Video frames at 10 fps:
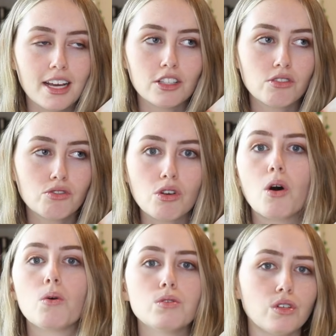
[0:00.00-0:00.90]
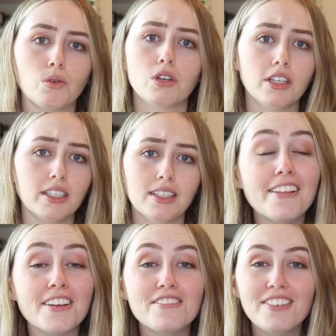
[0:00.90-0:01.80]
It's so, so good.
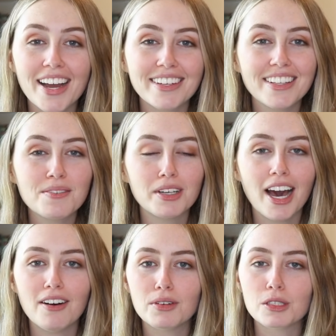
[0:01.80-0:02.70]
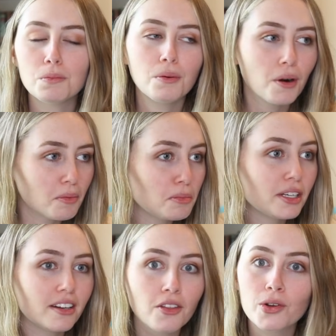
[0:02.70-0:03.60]
And then finally, we have what is
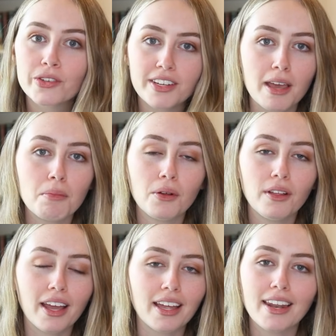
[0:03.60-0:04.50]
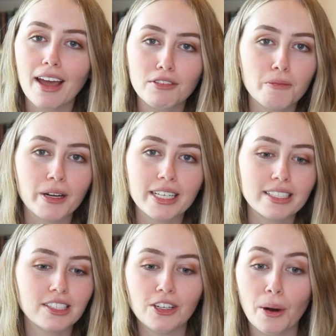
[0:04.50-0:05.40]
probably another staple in
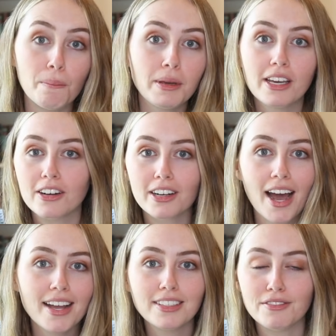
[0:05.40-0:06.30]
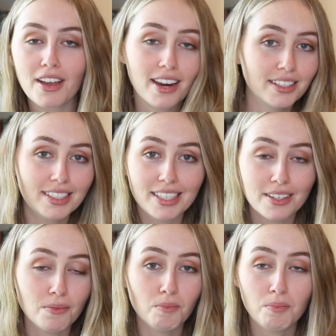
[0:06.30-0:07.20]
everybody's, you know, beginner guide to
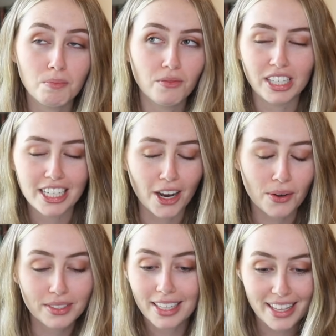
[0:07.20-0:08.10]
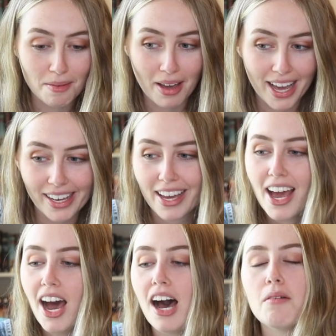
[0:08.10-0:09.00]
fantasy videos that they make.
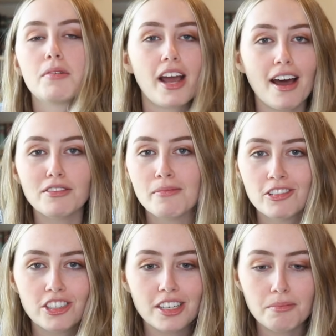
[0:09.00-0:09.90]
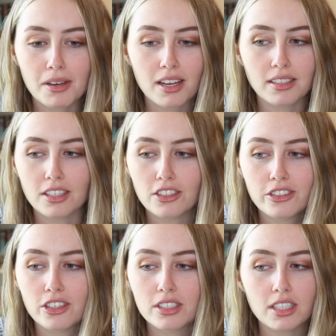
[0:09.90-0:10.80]
Um, but I have to mention it because
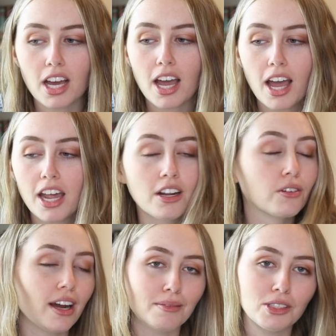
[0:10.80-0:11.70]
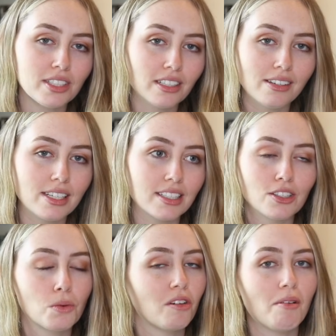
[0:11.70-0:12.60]
it's just an incredible series.
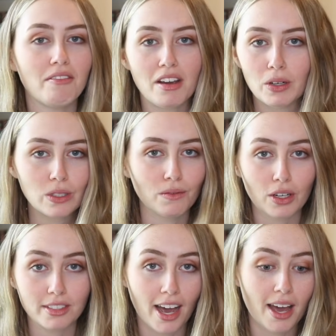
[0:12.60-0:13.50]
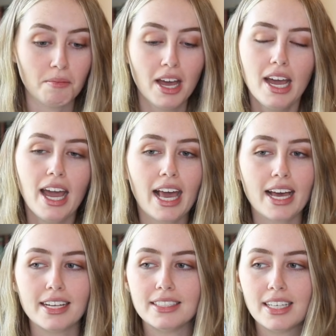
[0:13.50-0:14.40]
It's one of my favorites of all time,
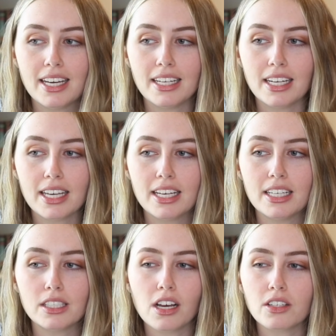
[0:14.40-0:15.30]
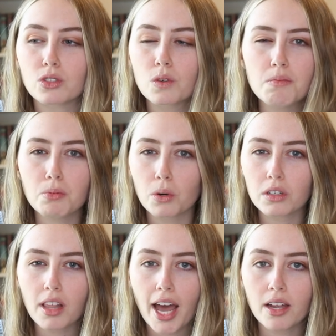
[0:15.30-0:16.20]
and it is a sort of
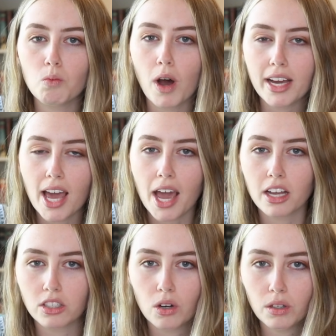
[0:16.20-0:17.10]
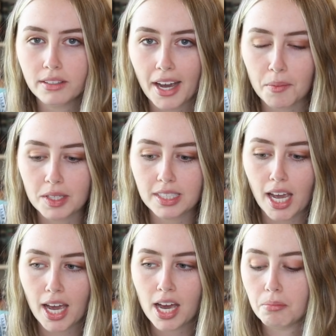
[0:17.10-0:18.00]
borderline YA adult, I would
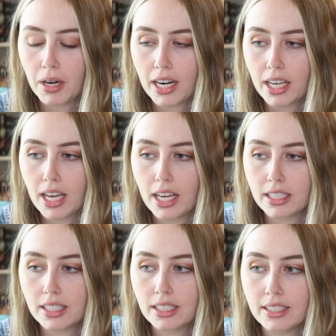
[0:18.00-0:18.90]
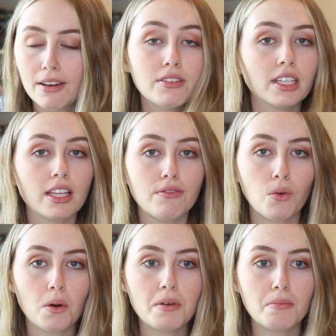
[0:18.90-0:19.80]
say, but it's definitely
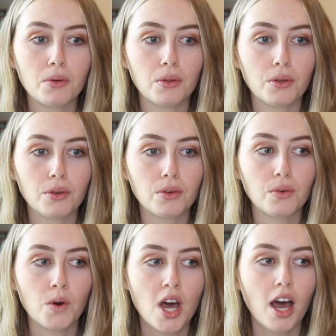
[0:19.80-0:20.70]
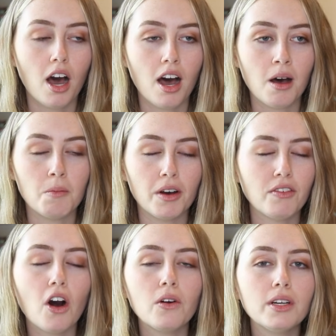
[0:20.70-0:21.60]
for people who um,
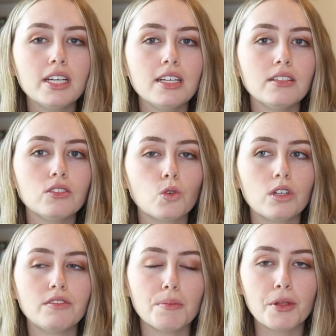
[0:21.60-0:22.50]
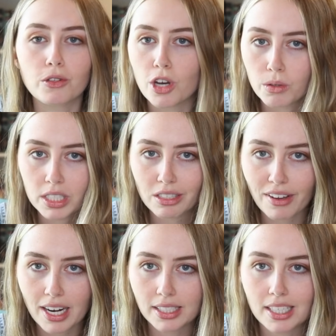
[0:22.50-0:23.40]
I've already sort of dipped their toes into
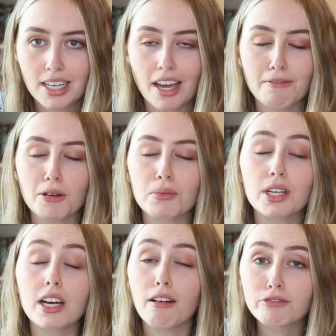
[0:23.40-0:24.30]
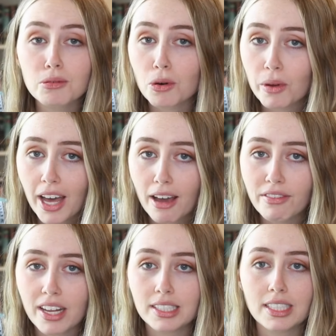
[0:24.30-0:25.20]
fantasy and feel pretty comfortable with high
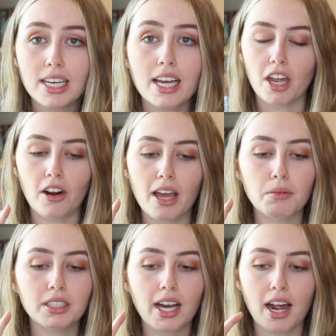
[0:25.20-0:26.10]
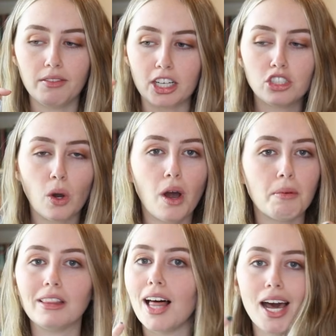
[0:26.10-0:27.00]
fantasy and are able to kind of like soak up
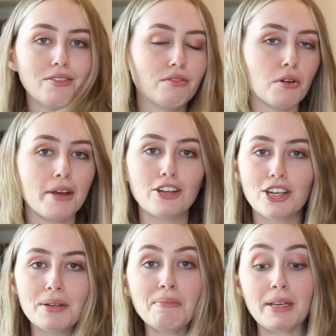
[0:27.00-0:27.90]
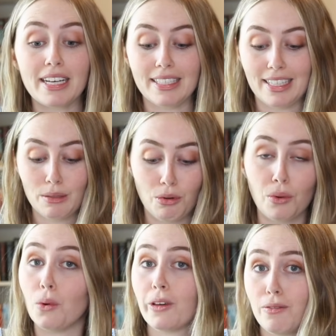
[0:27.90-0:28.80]
a lot of information because this
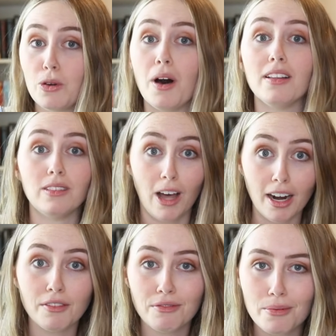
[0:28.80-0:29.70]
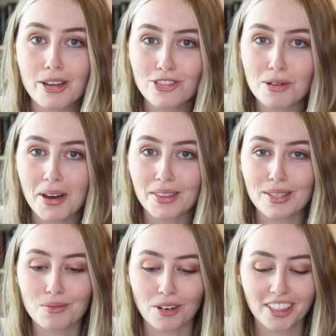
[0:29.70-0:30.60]
book will give you a lot of information about
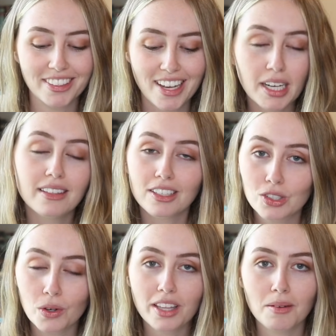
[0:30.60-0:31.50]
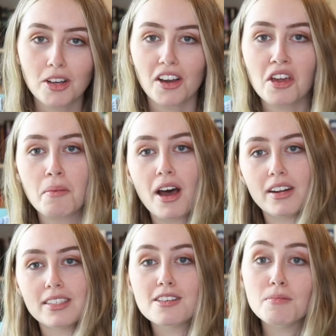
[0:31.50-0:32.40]
this world. But the story that I'm talking
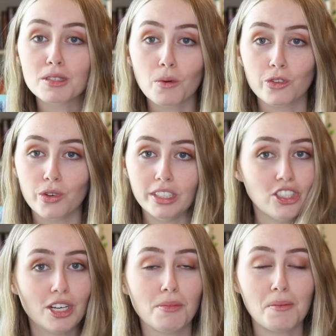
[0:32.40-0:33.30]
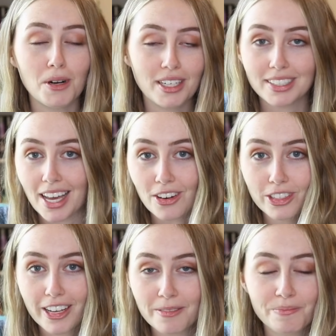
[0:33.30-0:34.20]
about is the Mistborn Trilogy by Brandon
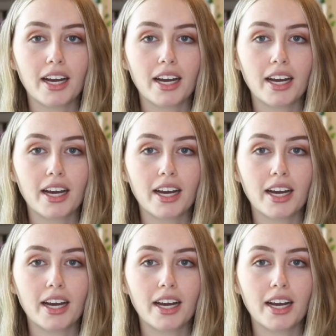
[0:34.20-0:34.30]
Sanderson.